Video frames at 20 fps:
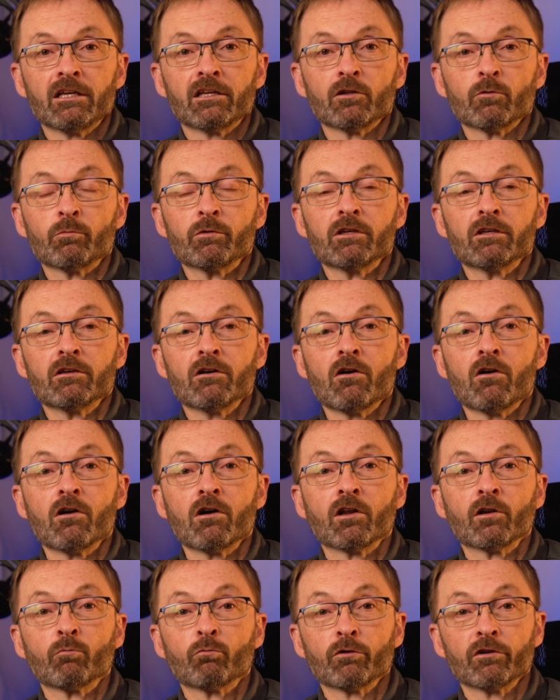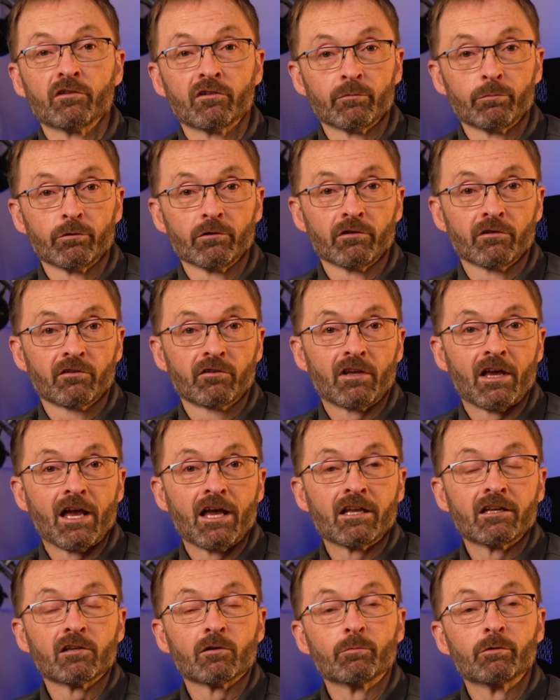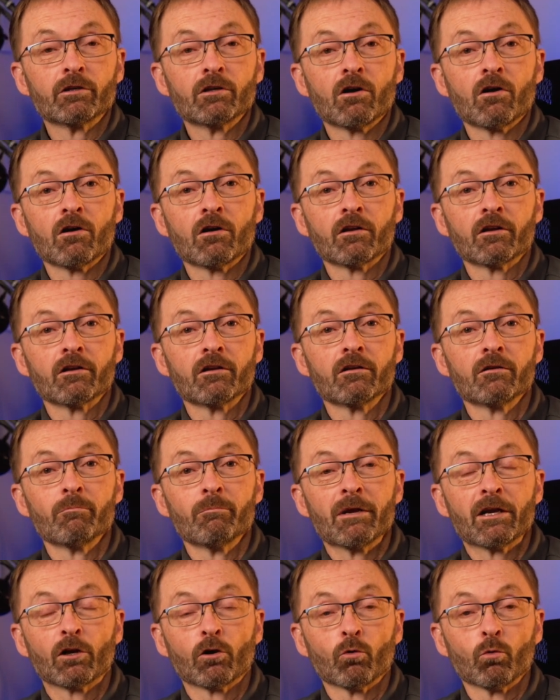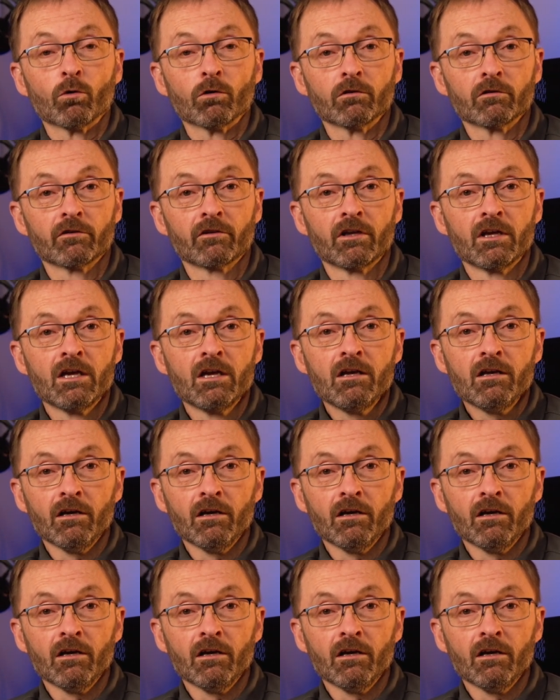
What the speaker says: It'll be on printables and it'll be on MakerWorld